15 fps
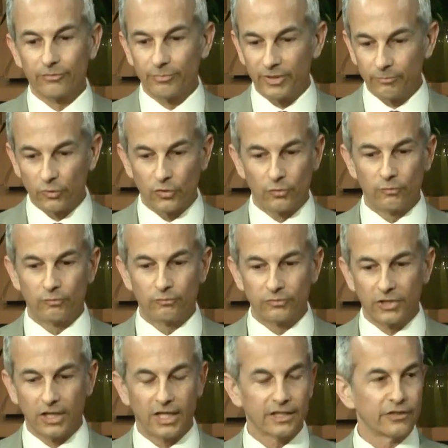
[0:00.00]
be more
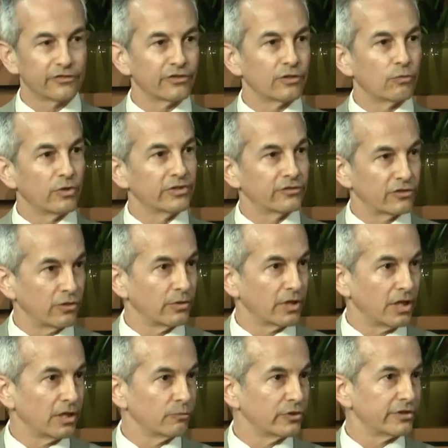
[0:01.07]
cognizant of what's going
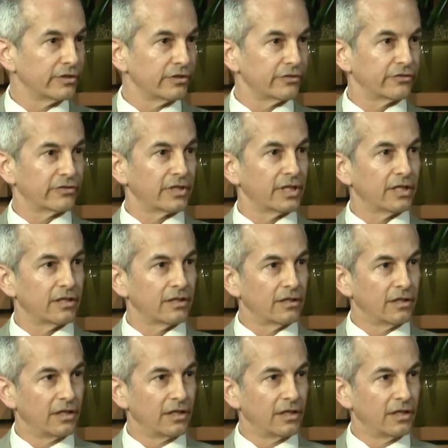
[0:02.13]
on with their skin,